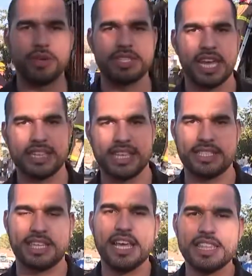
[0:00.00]
worries like
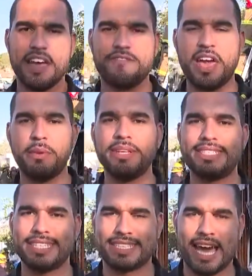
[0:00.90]
this that
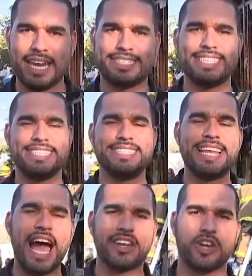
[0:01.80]
families decided to
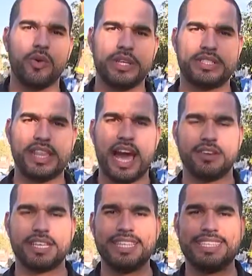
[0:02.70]
not go into the
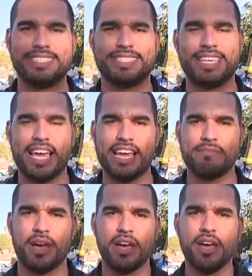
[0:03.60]
house in the
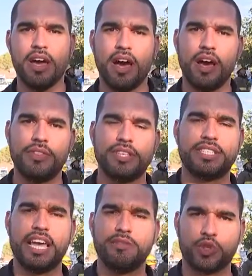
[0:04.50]
same
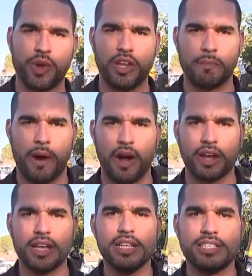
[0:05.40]
trailer
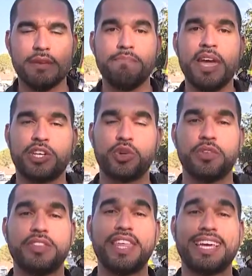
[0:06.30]
park to make sure
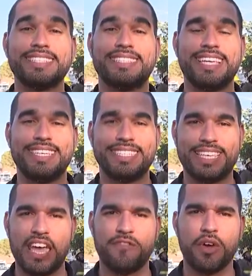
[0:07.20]
that they can stay
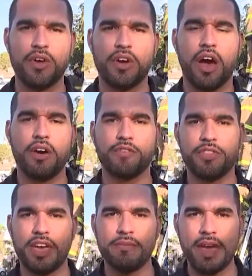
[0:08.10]
safe for
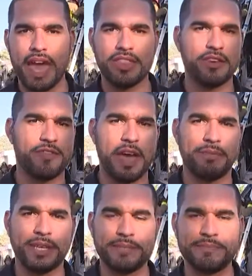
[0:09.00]
them and their
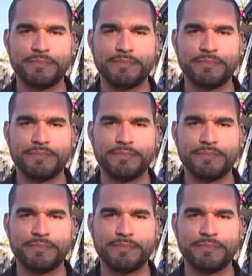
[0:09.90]
family.